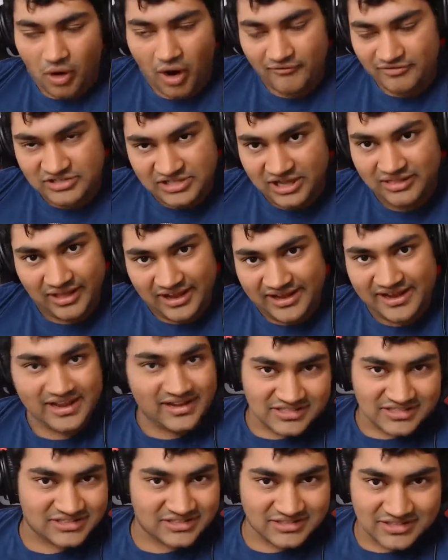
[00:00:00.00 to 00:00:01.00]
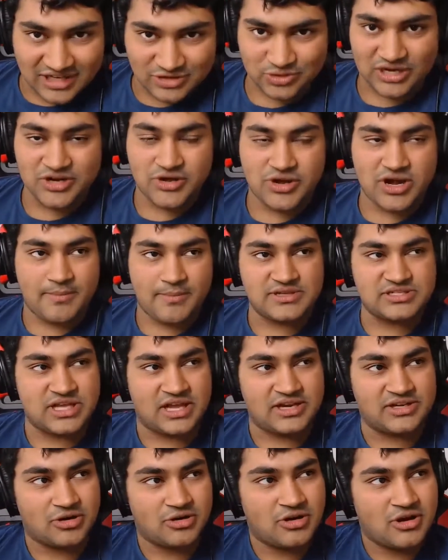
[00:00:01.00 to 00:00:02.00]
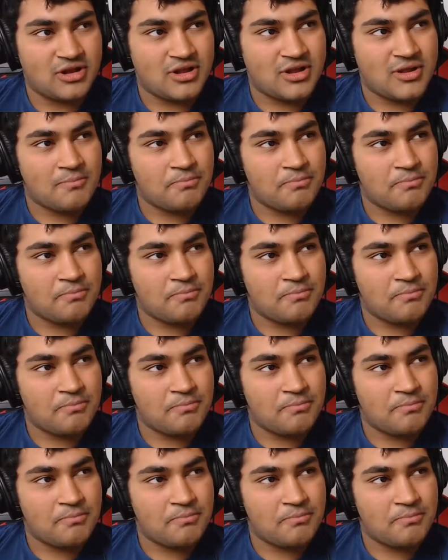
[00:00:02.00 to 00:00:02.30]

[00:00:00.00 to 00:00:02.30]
Obviously, I like it because that's what I do at Epicenter.